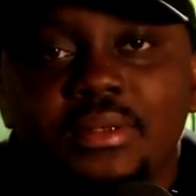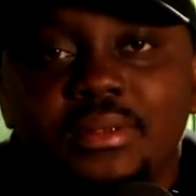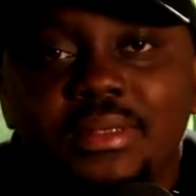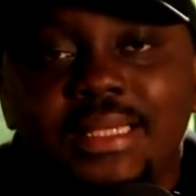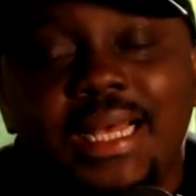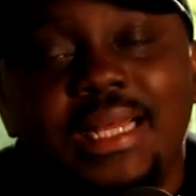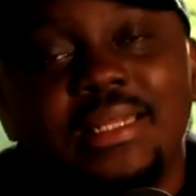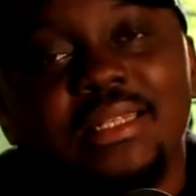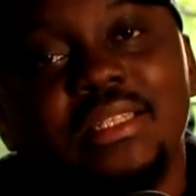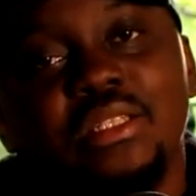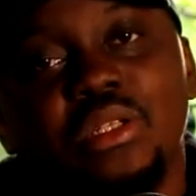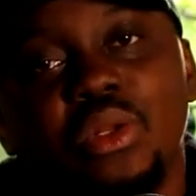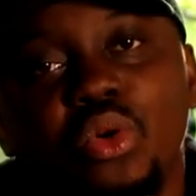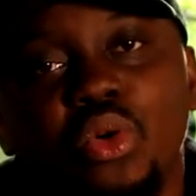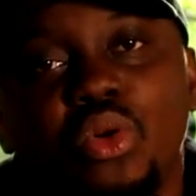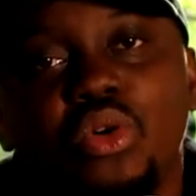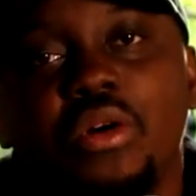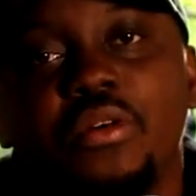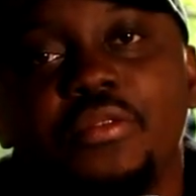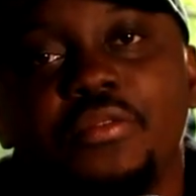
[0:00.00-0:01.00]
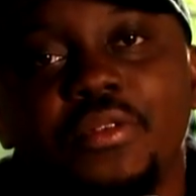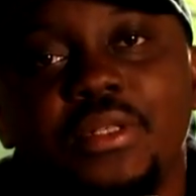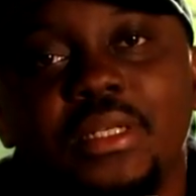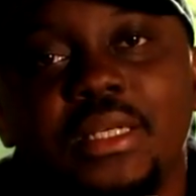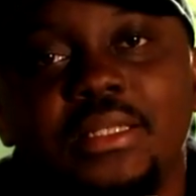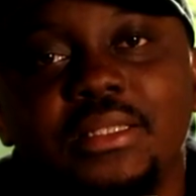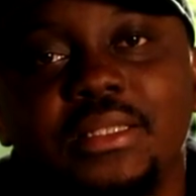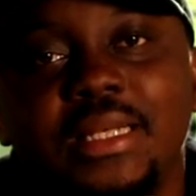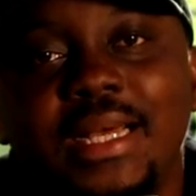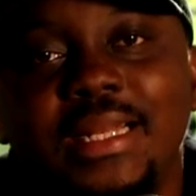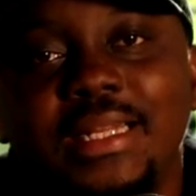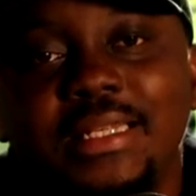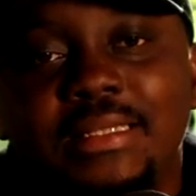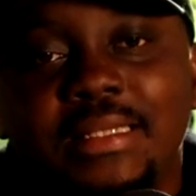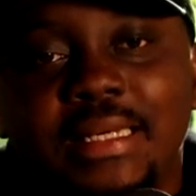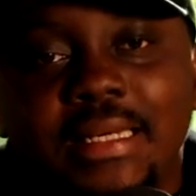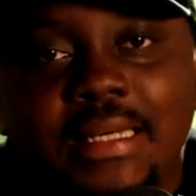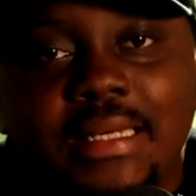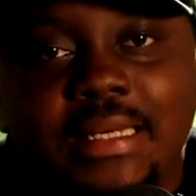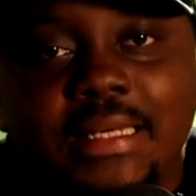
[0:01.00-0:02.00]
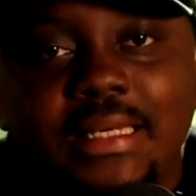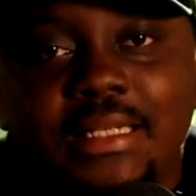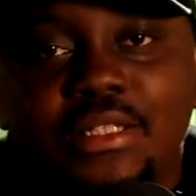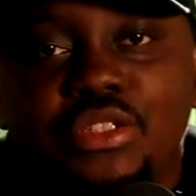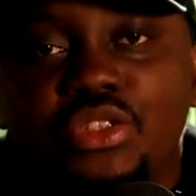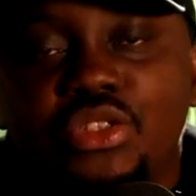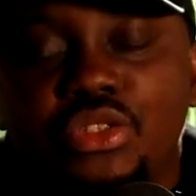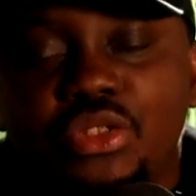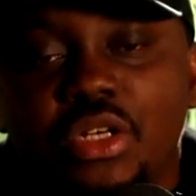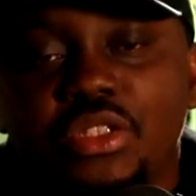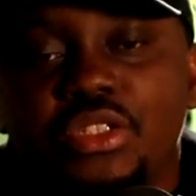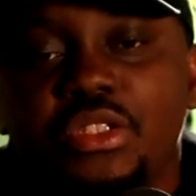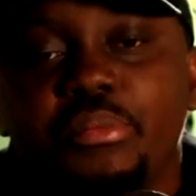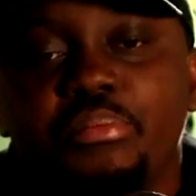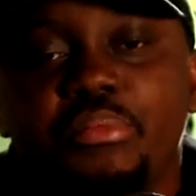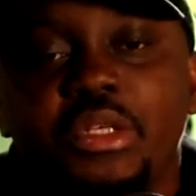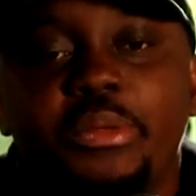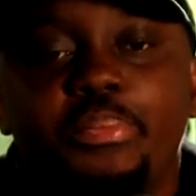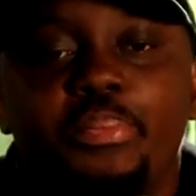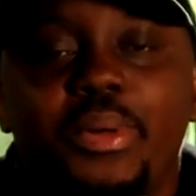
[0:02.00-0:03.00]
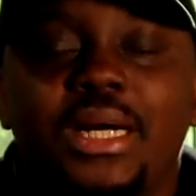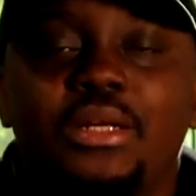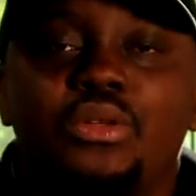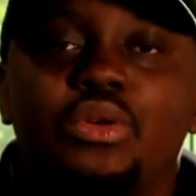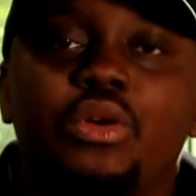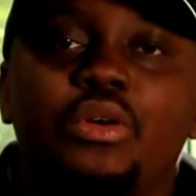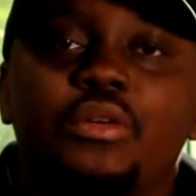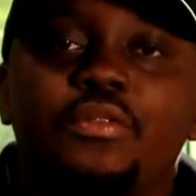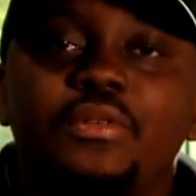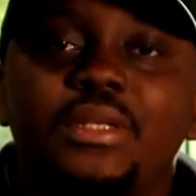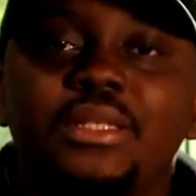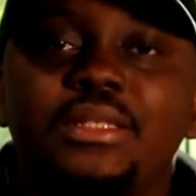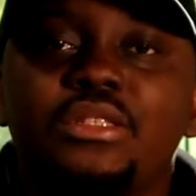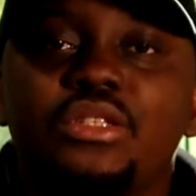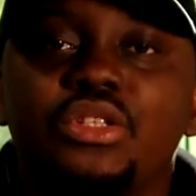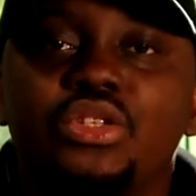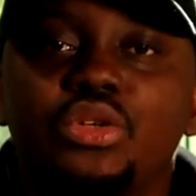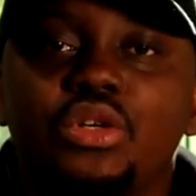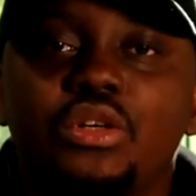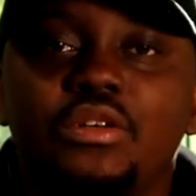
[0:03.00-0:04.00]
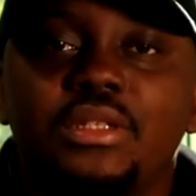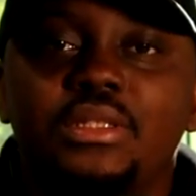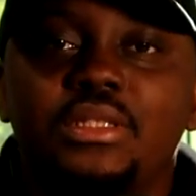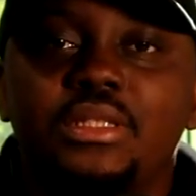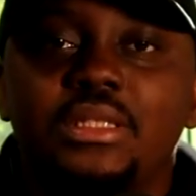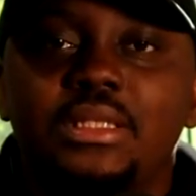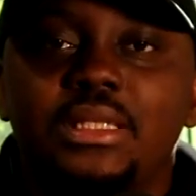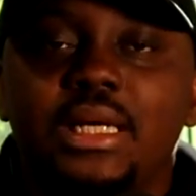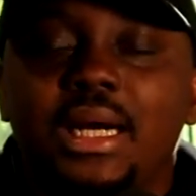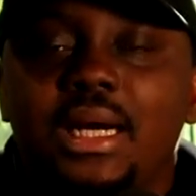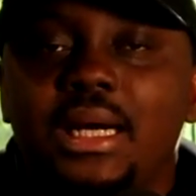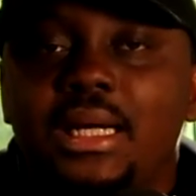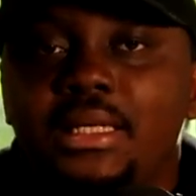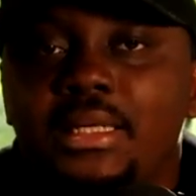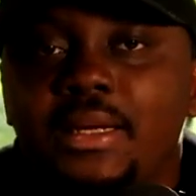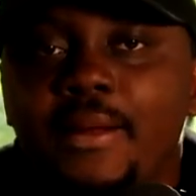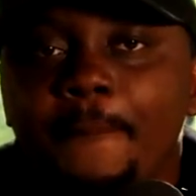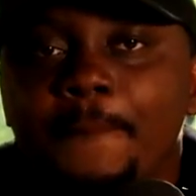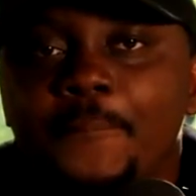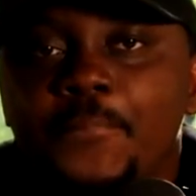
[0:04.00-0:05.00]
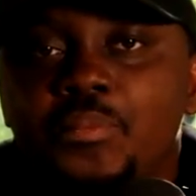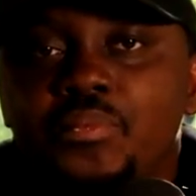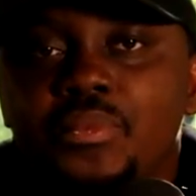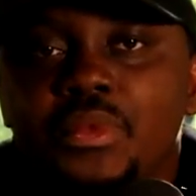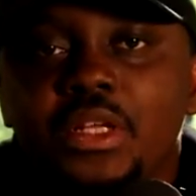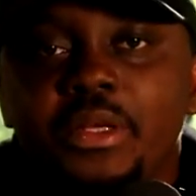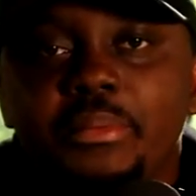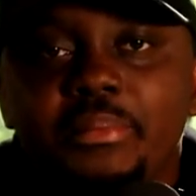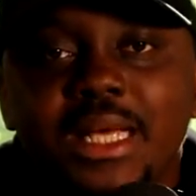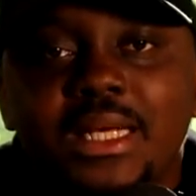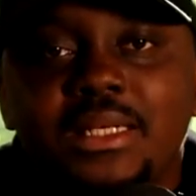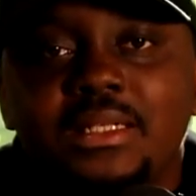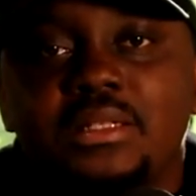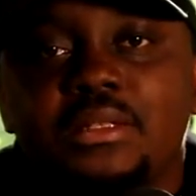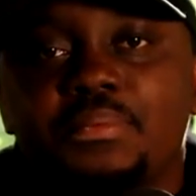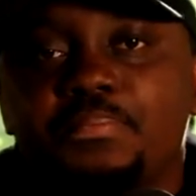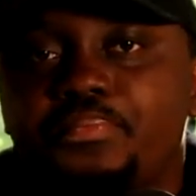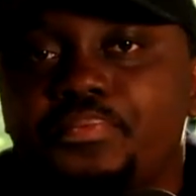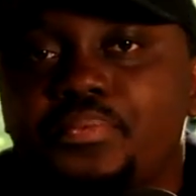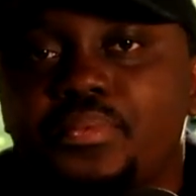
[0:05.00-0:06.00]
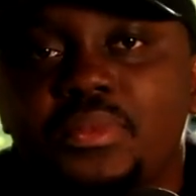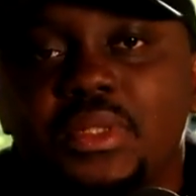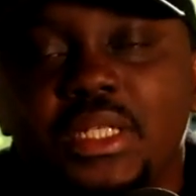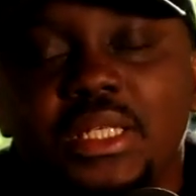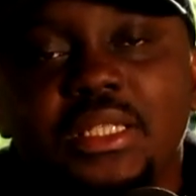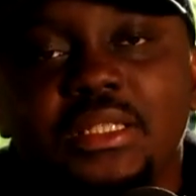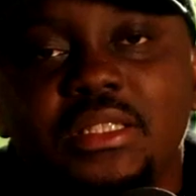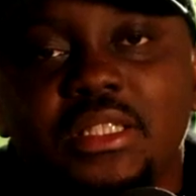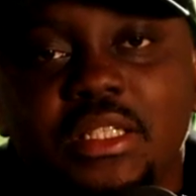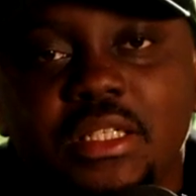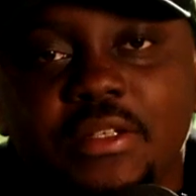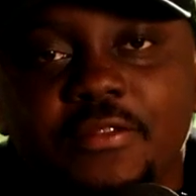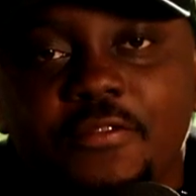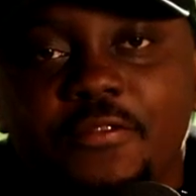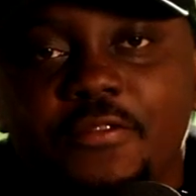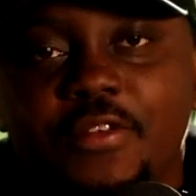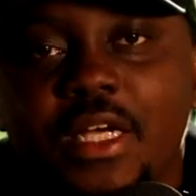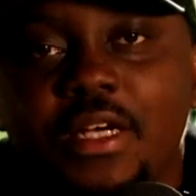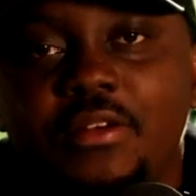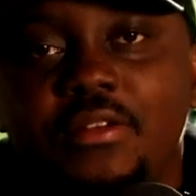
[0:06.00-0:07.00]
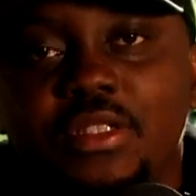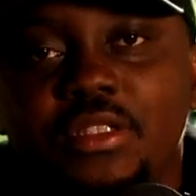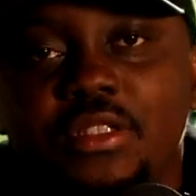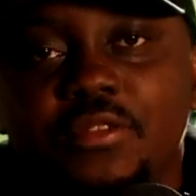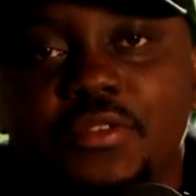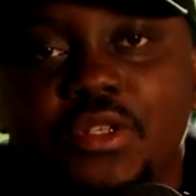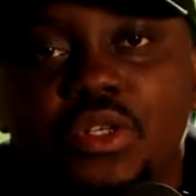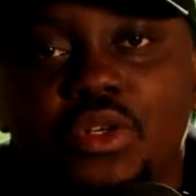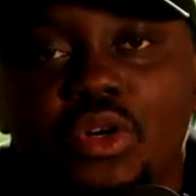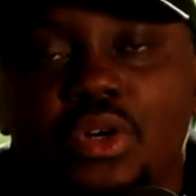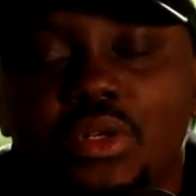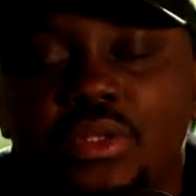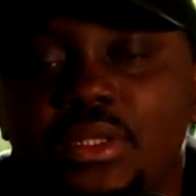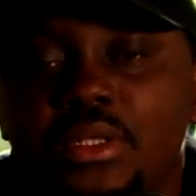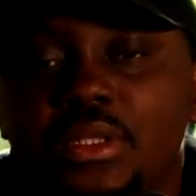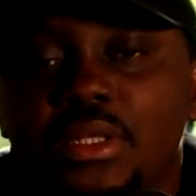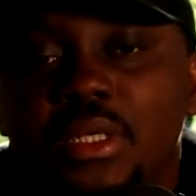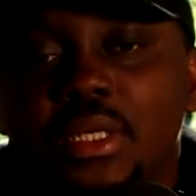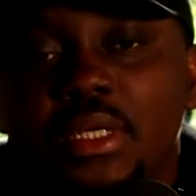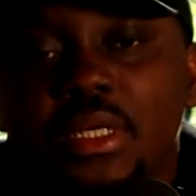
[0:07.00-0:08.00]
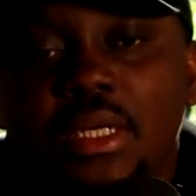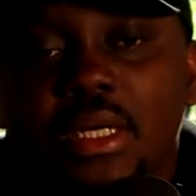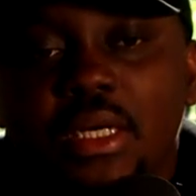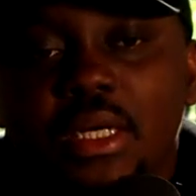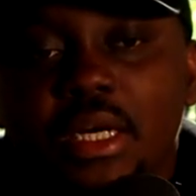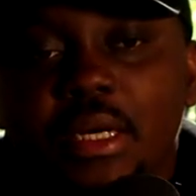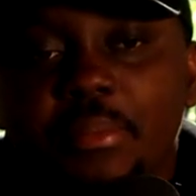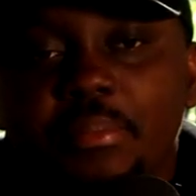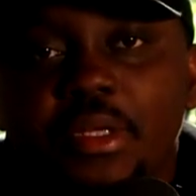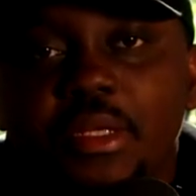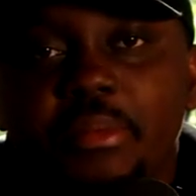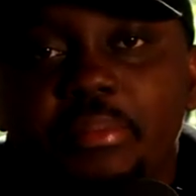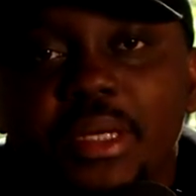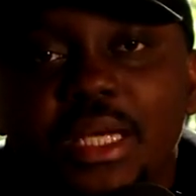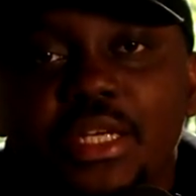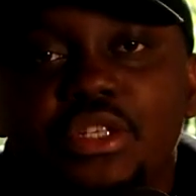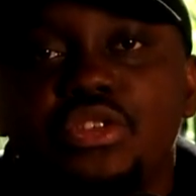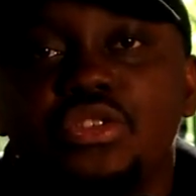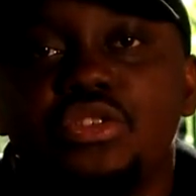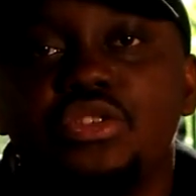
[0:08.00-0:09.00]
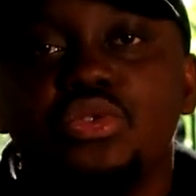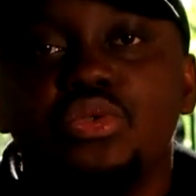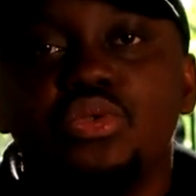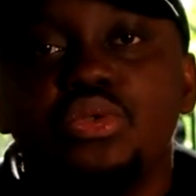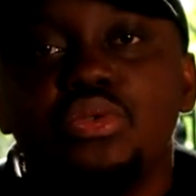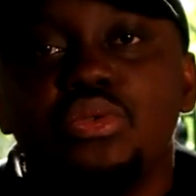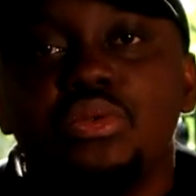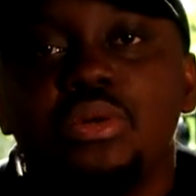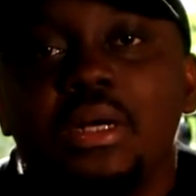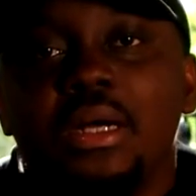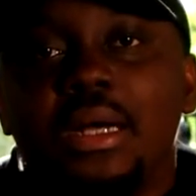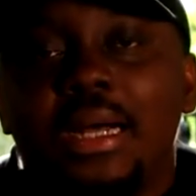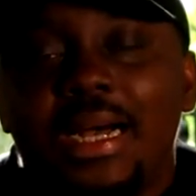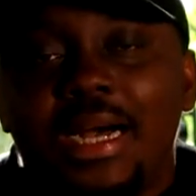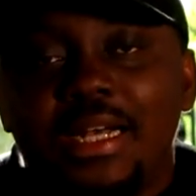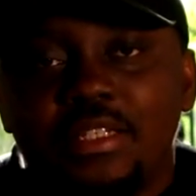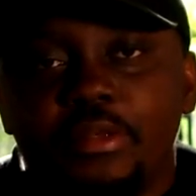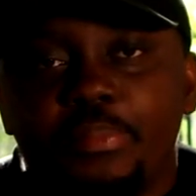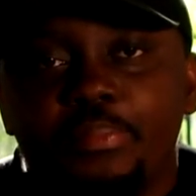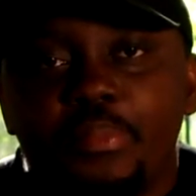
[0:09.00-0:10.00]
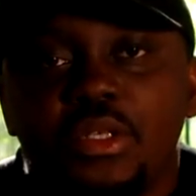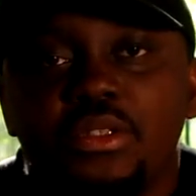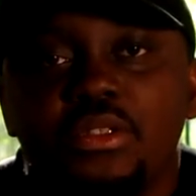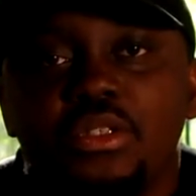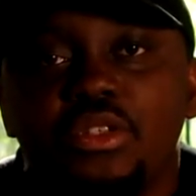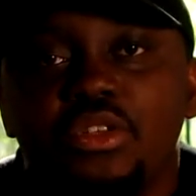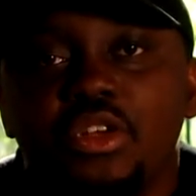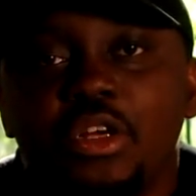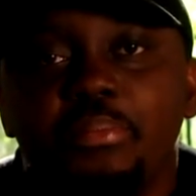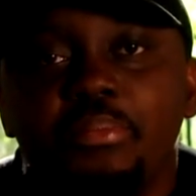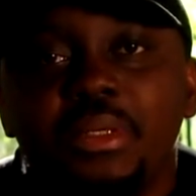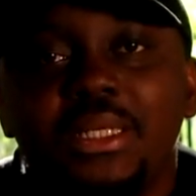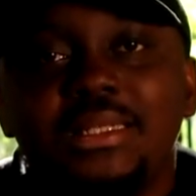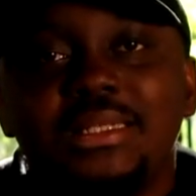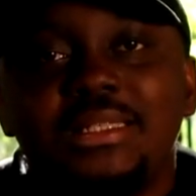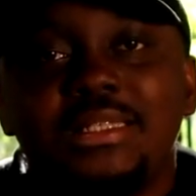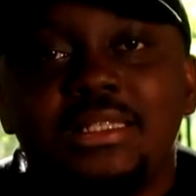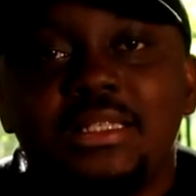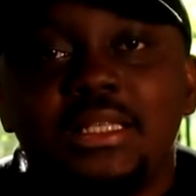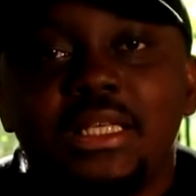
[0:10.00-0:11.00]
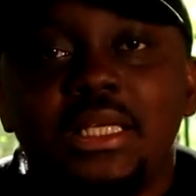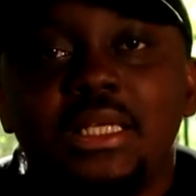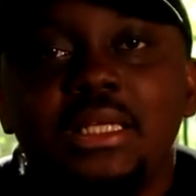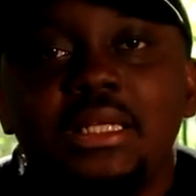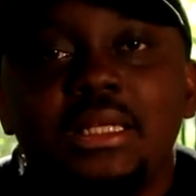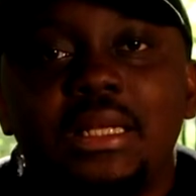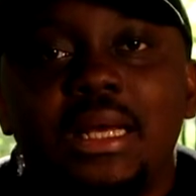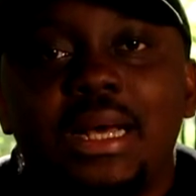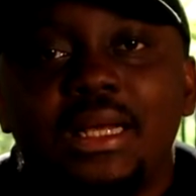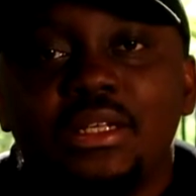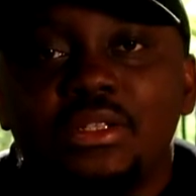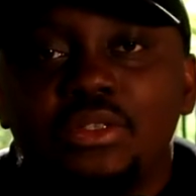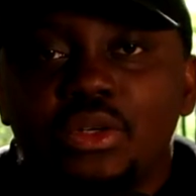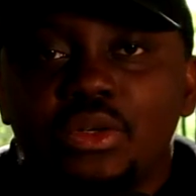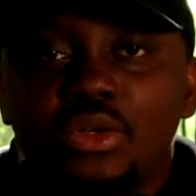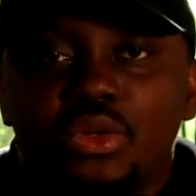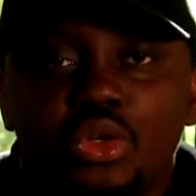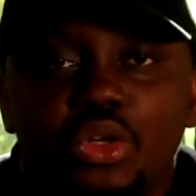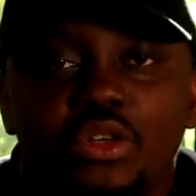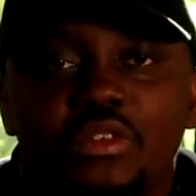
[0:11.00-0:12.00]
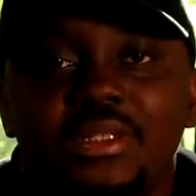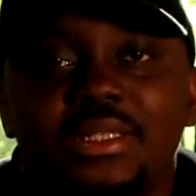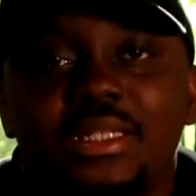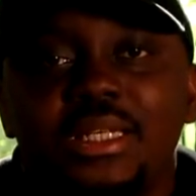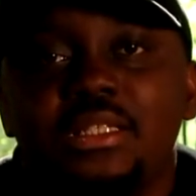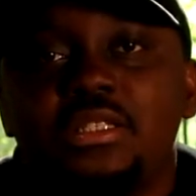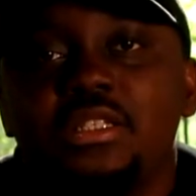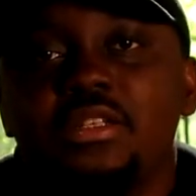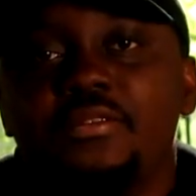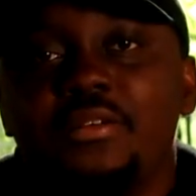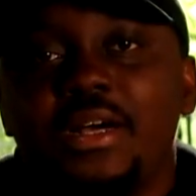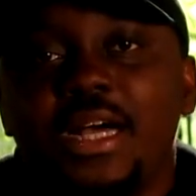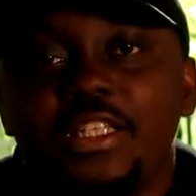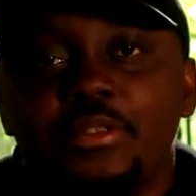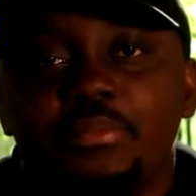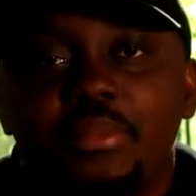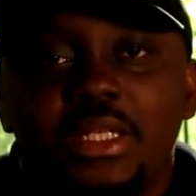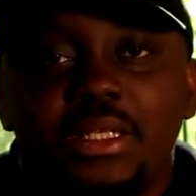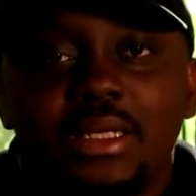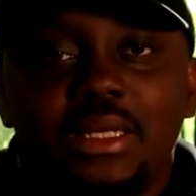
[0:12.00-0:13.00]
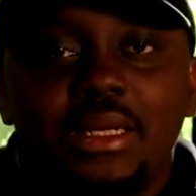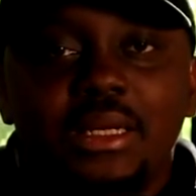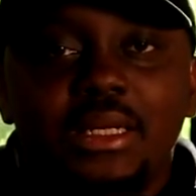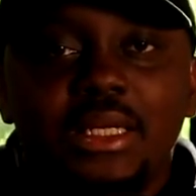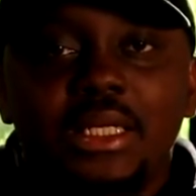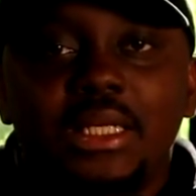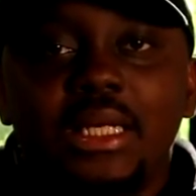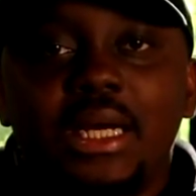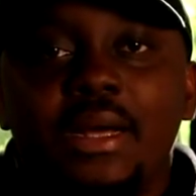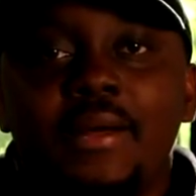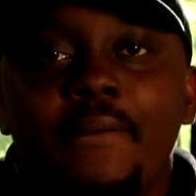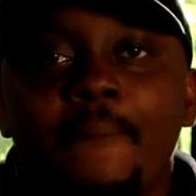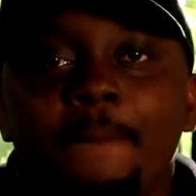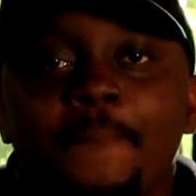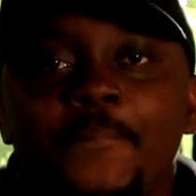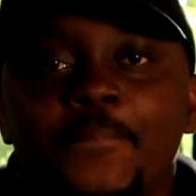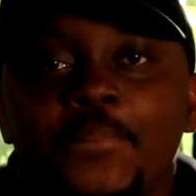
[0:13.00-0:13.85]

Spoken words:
That is low confidence, and it's such a big part of insecurity, and it makes things very difficult. It makes you as a person not being seen as authoritative, as being a leader.